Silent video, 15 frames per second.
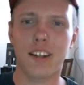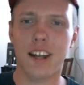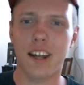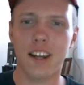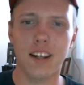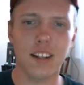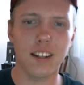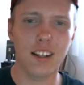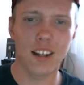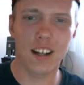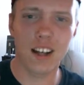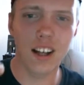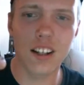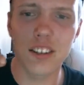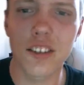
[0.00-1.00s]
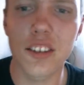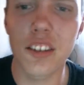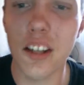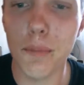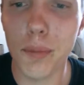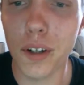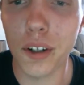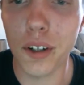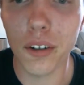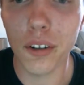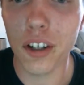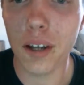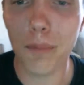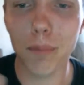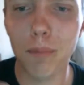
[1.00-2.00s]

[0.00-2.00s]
can, dip your lip,